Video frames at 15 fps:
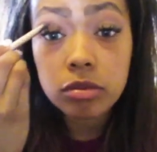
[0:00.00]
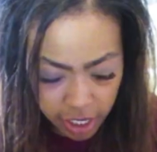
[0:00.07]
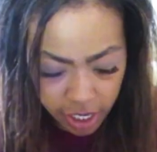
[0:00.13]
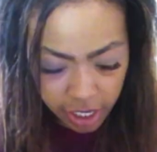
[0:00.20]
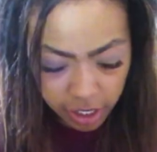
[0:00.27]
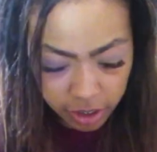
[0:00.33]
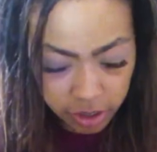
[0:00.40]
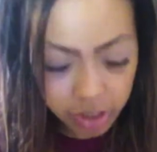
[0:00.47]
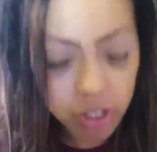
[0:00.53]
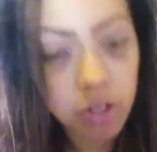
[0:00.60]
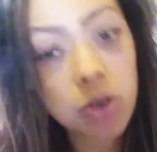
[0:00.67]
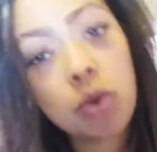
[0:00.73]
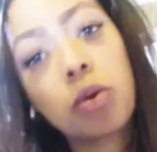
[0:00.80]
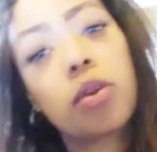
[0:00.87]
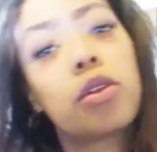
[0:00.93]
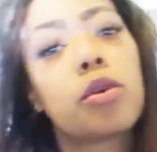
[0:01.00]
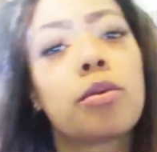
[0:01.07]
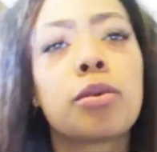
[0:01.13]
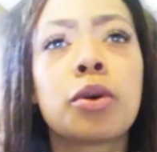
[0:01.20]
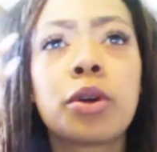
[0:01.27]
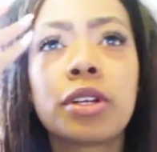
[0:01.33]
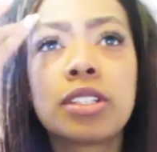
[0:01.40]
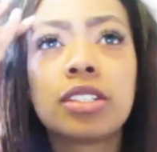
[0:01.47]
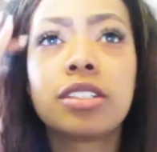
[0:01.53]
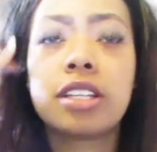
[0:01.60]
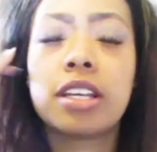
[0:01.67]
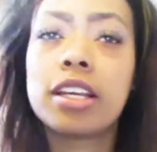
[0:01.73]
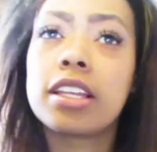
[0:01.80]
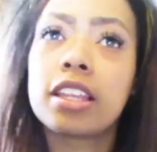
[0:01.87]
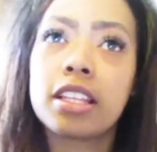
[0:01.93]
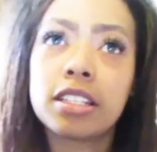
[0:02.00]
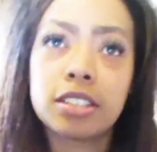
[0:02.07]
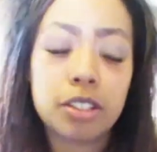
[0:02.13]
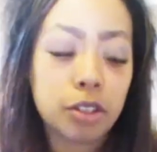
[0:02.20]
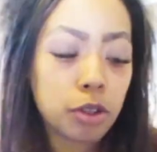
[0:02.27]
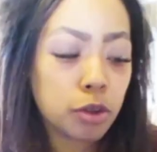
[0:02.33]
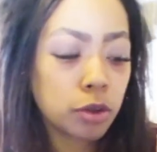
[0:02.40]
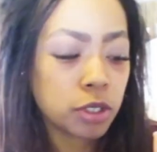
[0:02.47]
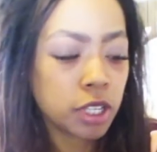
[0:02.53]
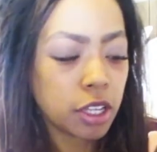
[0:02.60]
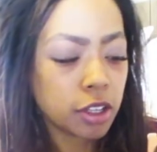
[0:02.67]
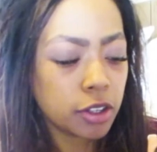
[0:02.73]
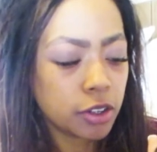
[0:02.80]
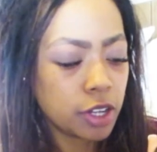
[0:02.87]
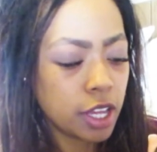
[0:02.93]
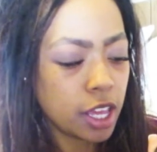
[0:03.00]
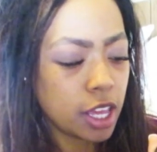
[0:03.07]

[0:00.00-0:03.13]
I don't know. I also going to take this gold color